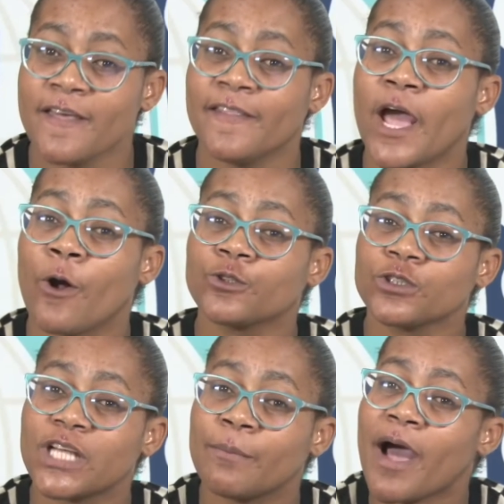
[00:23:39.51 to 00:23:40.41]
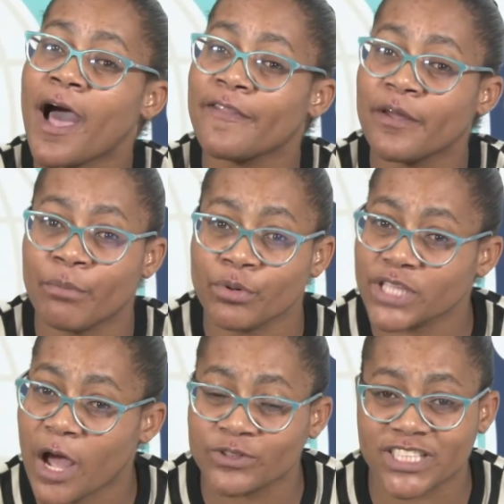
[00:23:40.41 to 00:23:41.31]
There are also some other
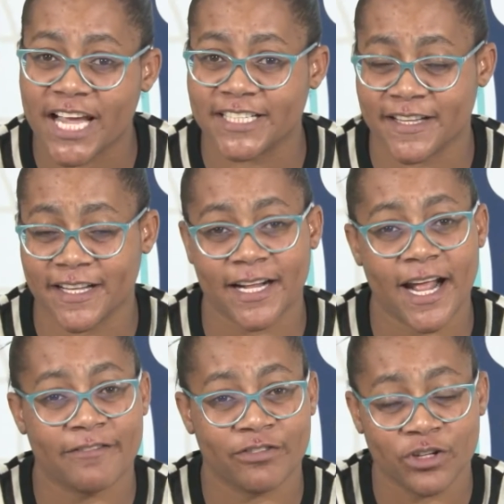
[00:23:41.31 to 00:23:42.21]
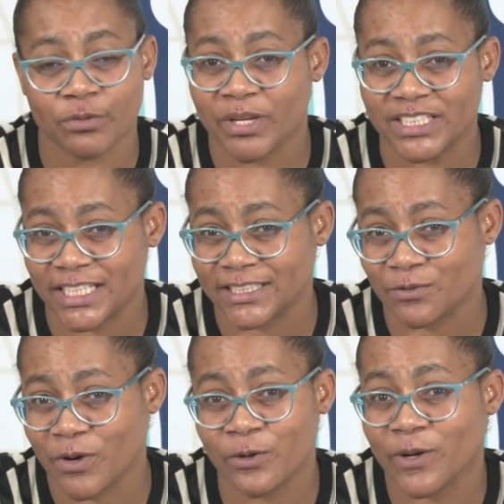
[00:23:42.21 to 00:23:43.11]
books outside there that I have not mentioned
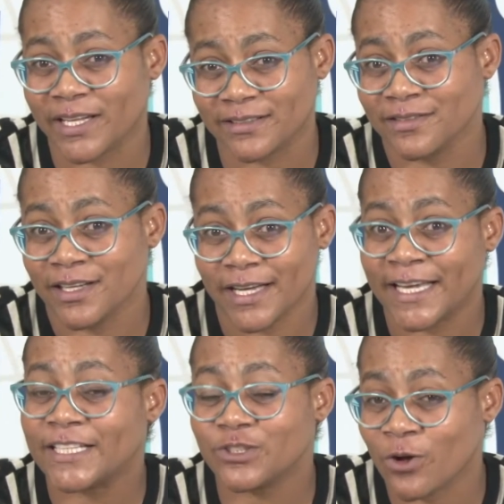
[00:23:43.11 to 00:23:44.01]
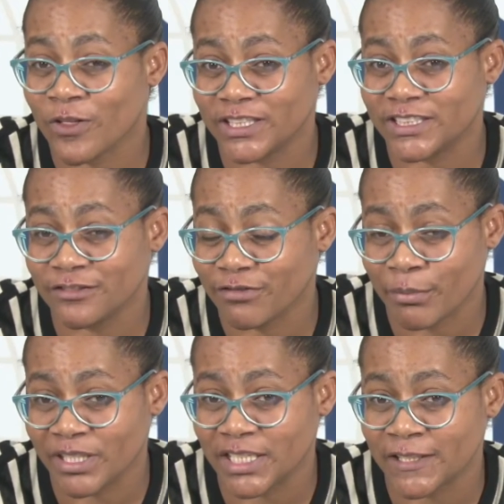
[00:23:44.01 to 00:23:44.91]
where you can get all this
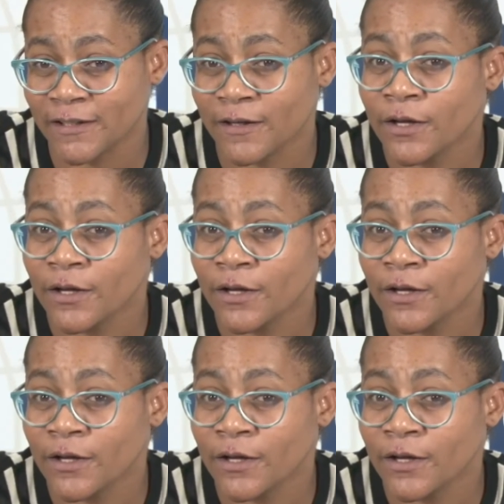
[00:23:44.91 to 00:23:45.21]
information